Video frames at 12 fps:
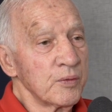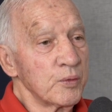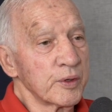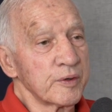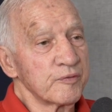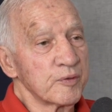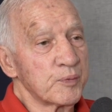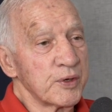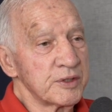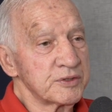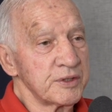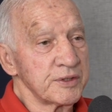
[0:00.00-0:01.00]
working for
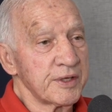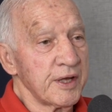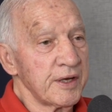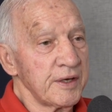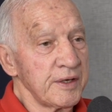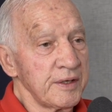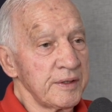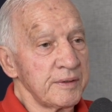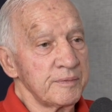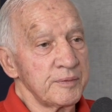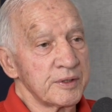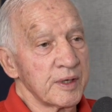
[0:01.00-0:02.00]
President
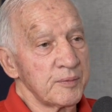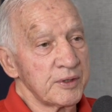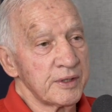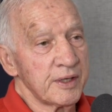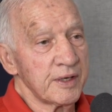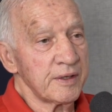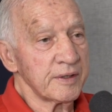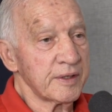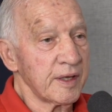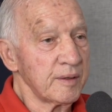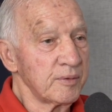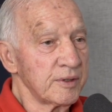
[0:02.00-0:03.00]
Kennedy, becoming the head of the
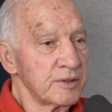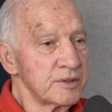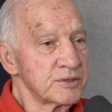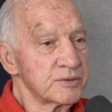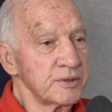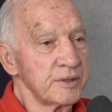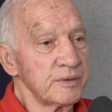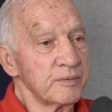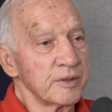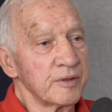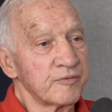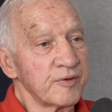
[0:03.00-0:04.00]
cable industry,
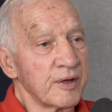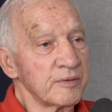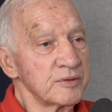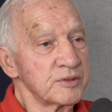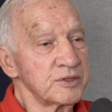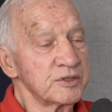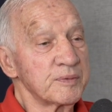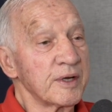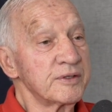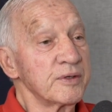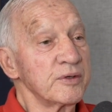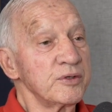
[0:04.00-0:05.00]
one of the founders of C-SPAN,
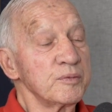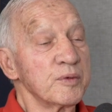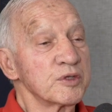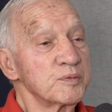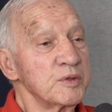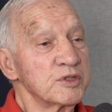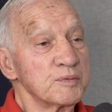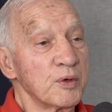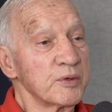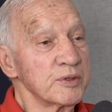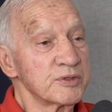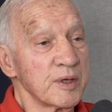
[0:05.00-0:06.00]
I'd tell you must be
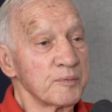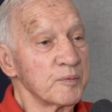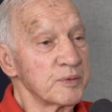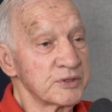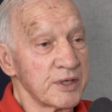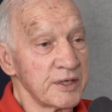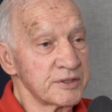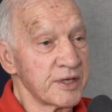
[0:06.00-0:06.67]
smoking something besides